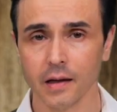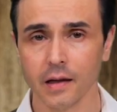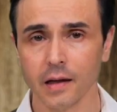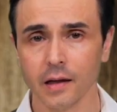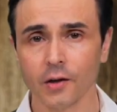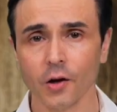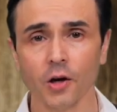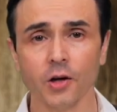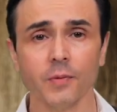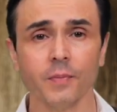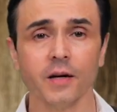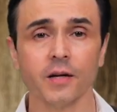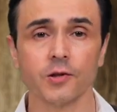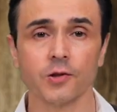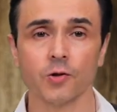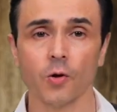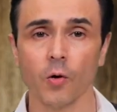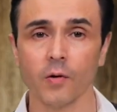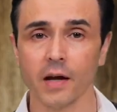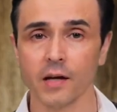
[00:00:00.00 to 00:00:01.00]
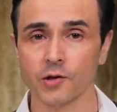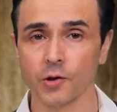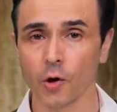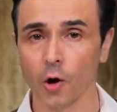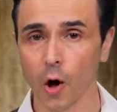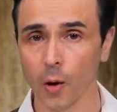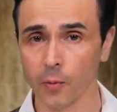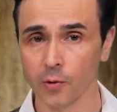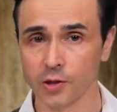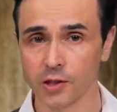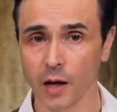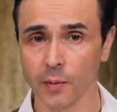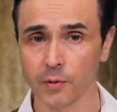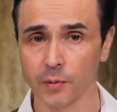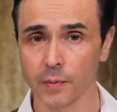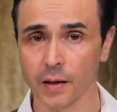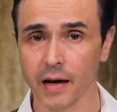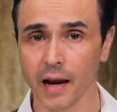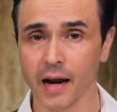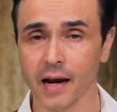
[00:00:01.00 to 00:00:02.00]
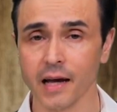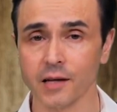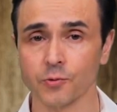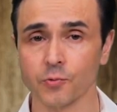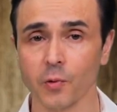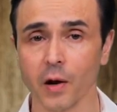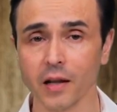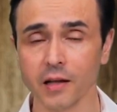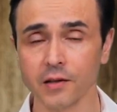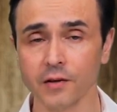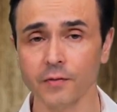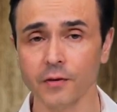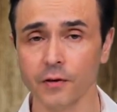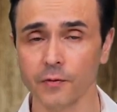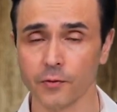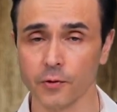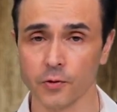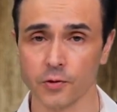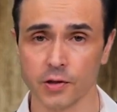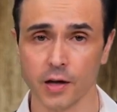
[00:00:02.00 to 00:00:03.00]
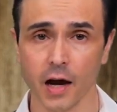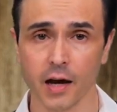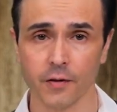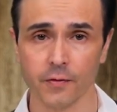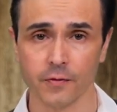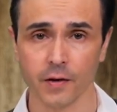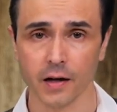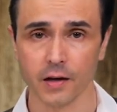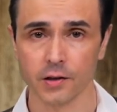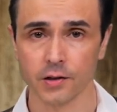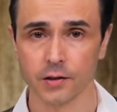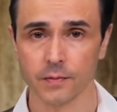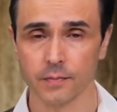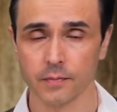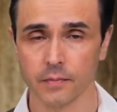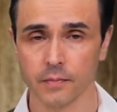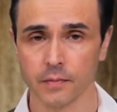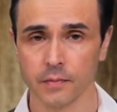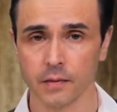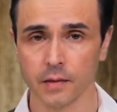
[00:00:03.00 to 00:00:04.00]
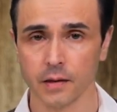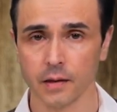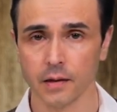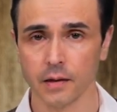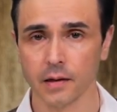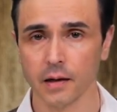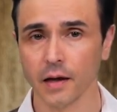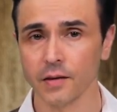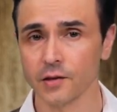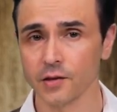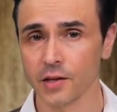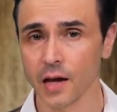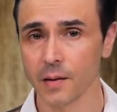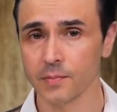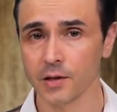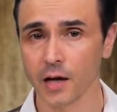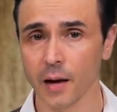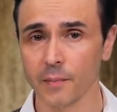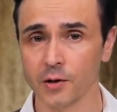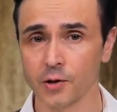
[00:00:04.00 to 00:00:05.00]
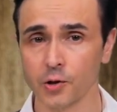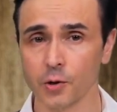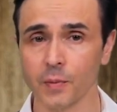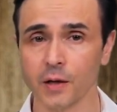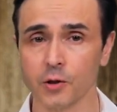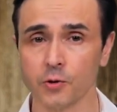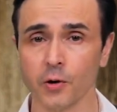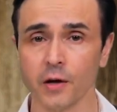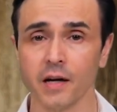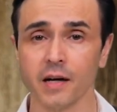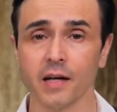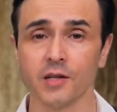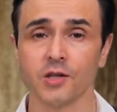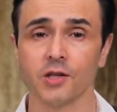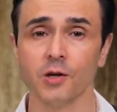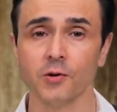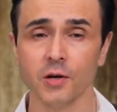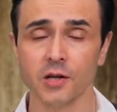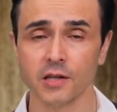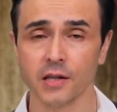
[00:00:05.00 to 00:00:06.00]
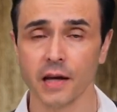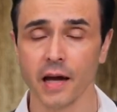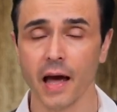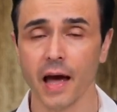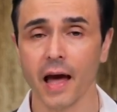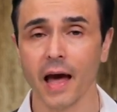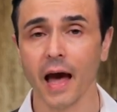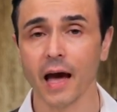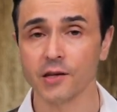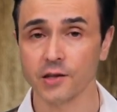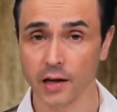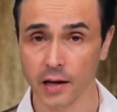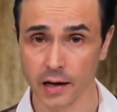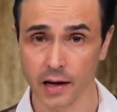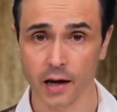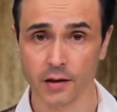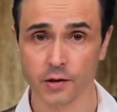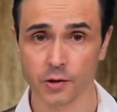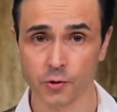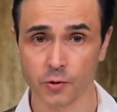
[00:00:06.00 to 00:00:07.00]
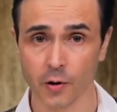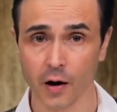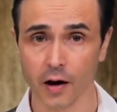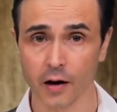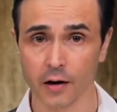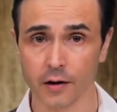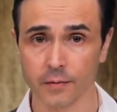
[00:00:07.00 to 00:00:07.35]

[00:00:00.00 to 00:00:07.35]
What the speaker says: Curcumin is sold as a herbal supplement and has relatively few side effects. At the same time, it should be treated as seriously as any other drug.